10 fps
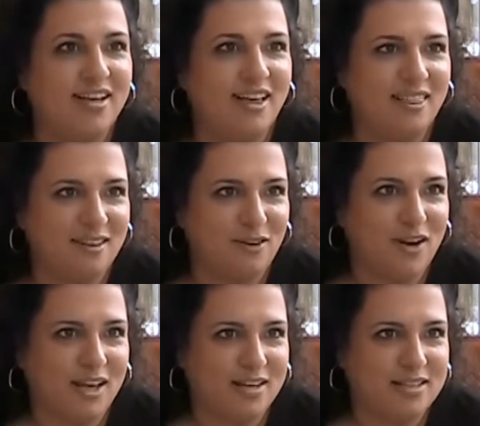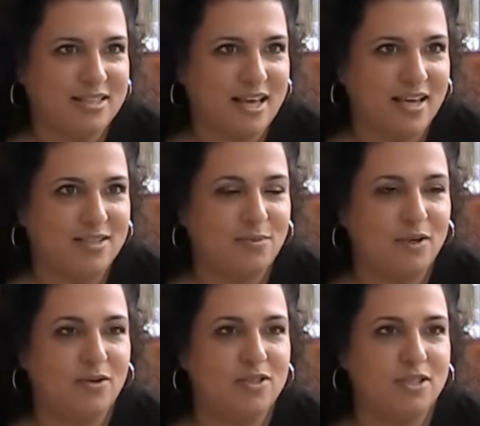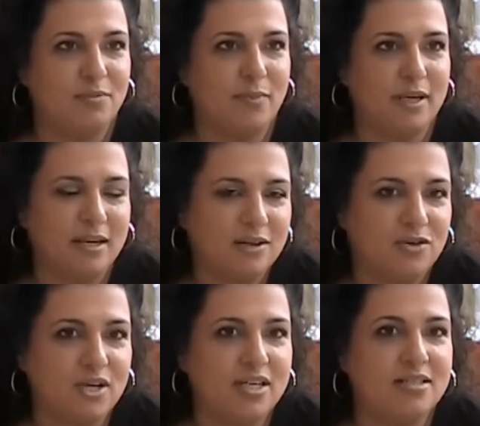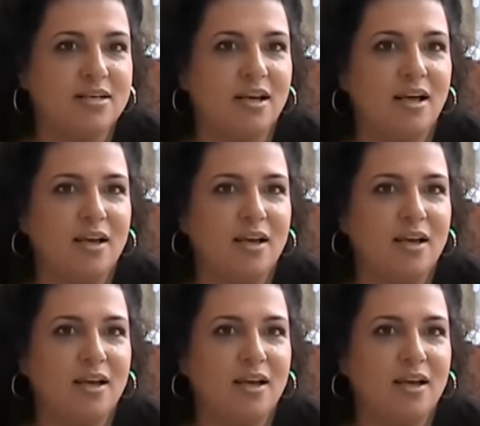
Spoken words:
in the United States, because in Greece,